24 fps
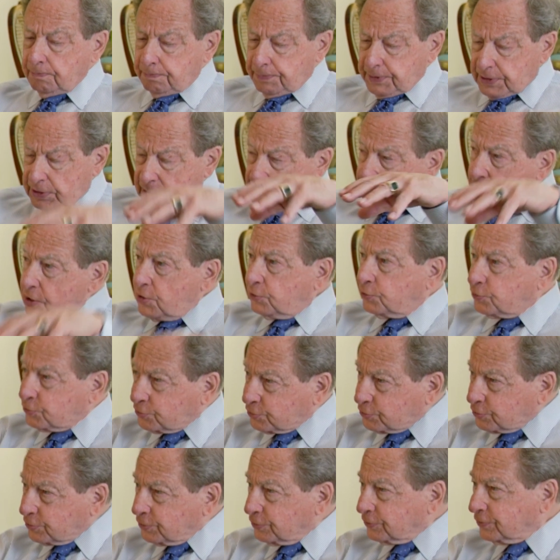
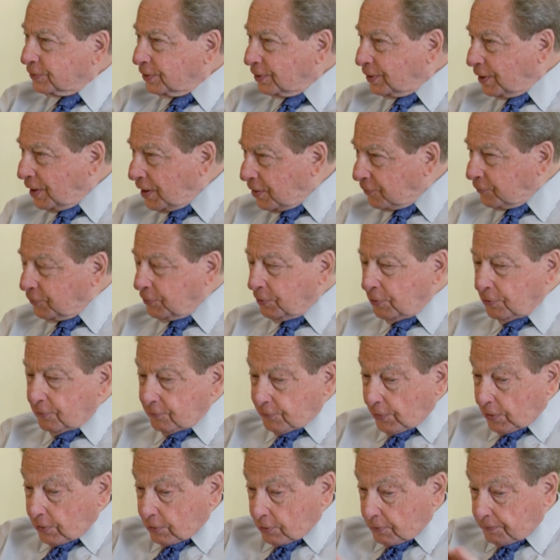beneath the level
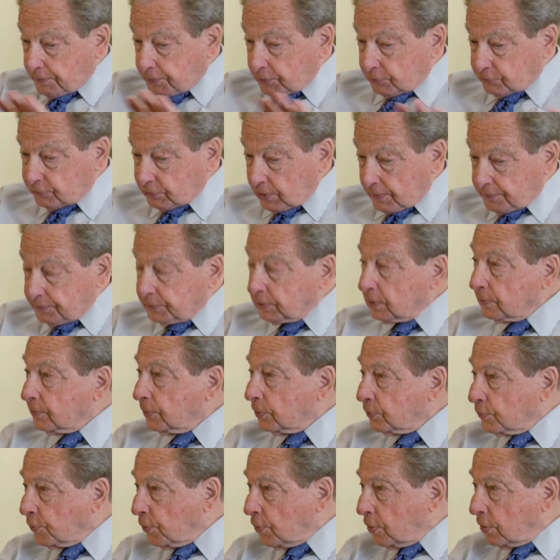of our
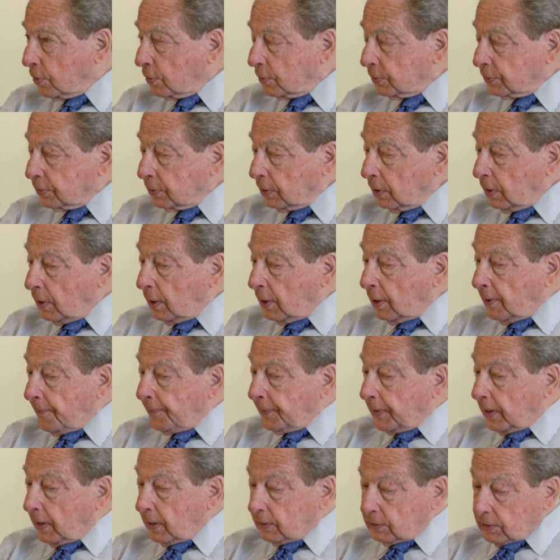perceptible world
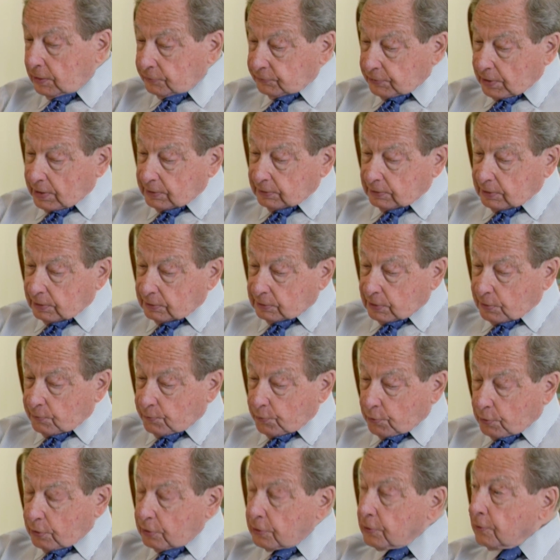and has entered a
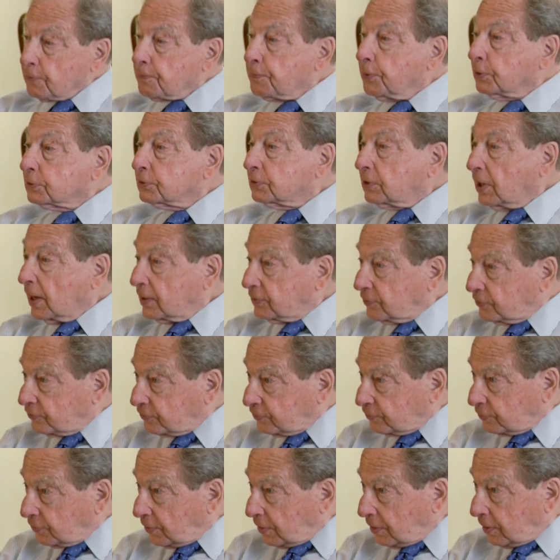world of
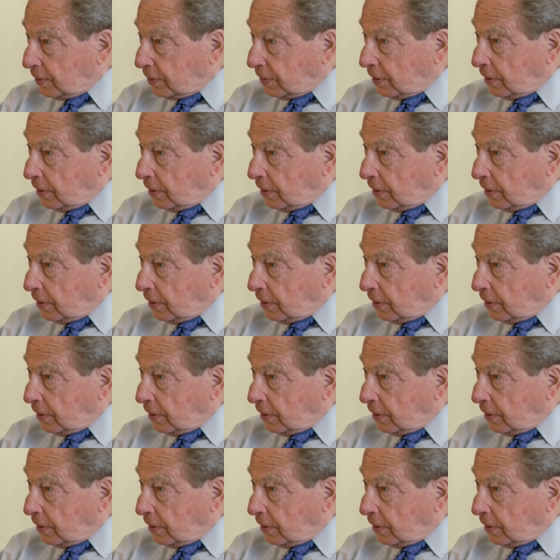potentiae,